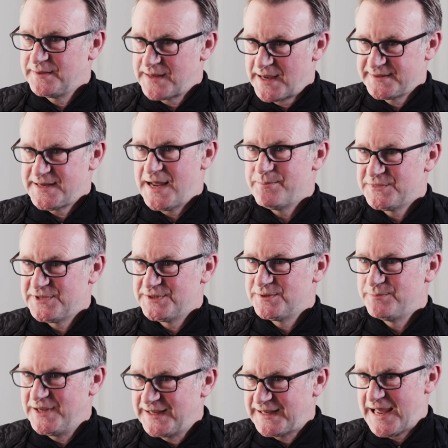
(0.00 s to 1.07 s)
attempted
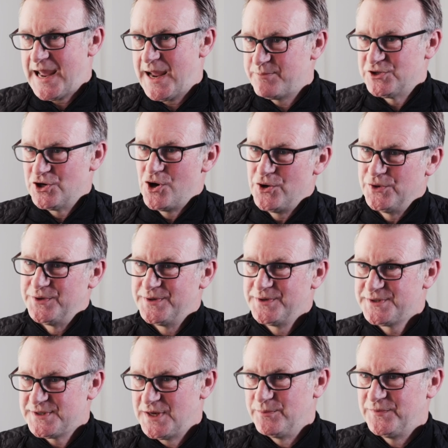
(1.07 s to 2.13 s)
to be kept on
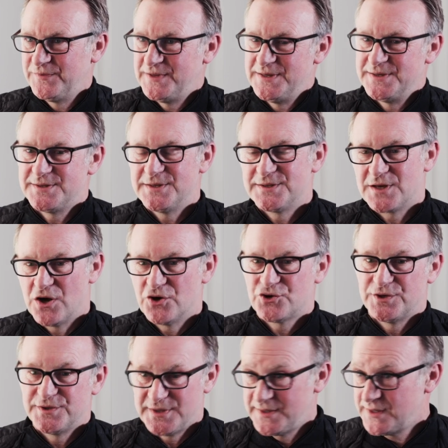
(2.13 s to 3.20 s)
some of these
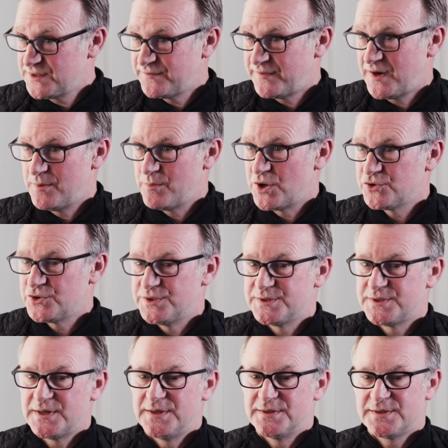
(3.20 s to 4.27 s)
discussions, and this very much
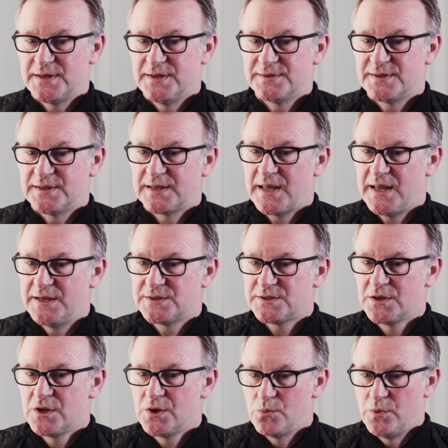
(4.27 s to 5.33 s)
is the case
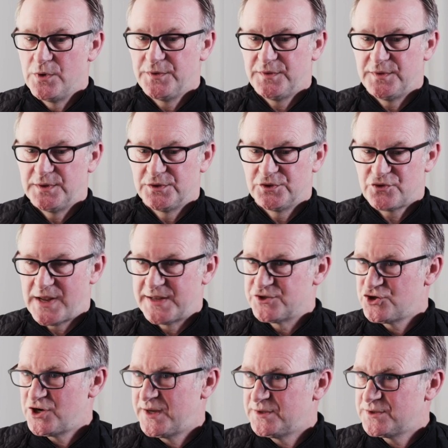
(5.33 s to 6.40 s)
with the
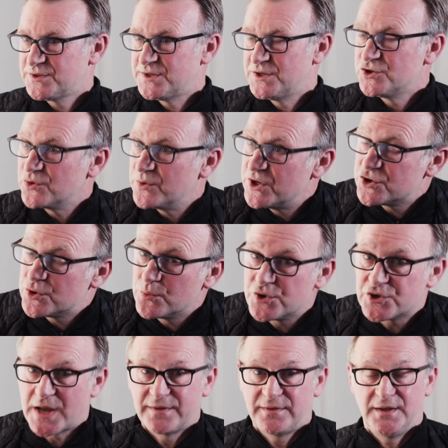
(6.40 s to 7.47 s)
transgender situation,
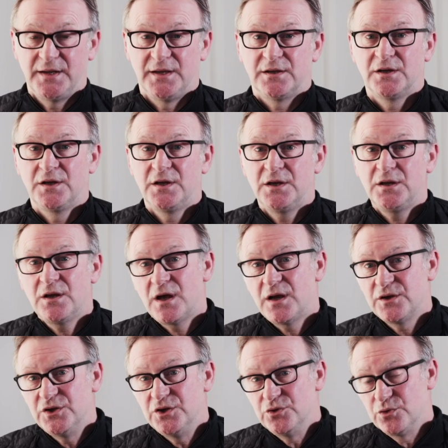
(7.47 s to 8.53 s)
which I think,
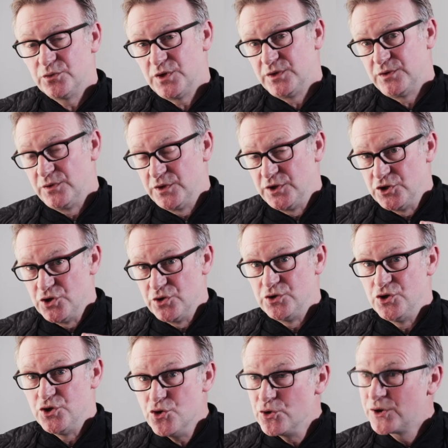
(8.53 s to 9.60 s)

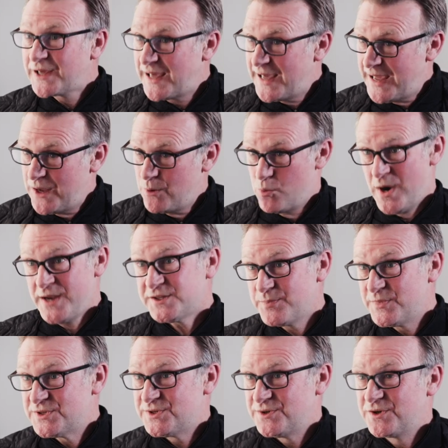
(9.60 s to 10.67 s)
the UK
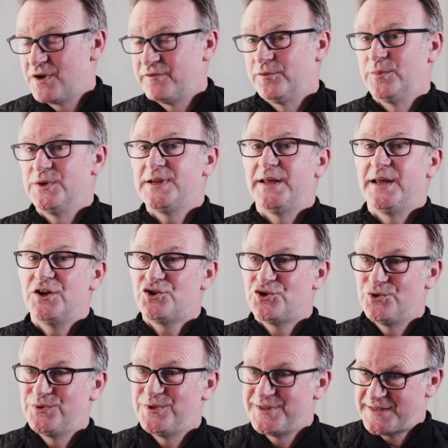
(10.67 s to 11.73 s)
Westminster government
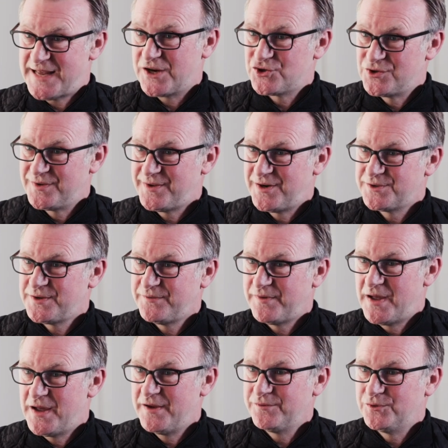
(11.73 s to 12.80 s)
issued the Section
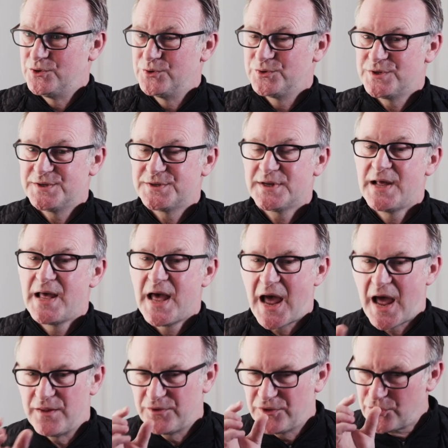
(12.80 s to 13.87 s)
35 notice
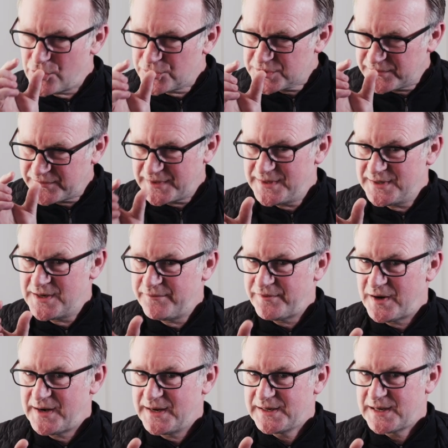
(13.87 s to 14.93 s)
and thought of it in a
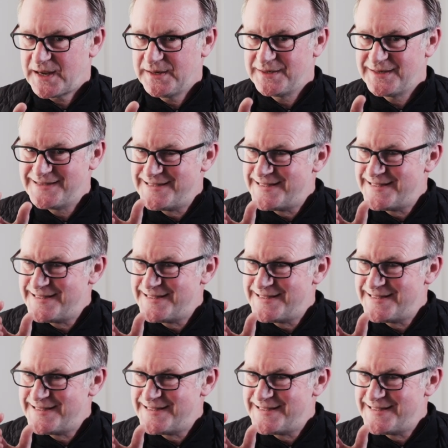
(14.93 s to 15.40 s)
very kind of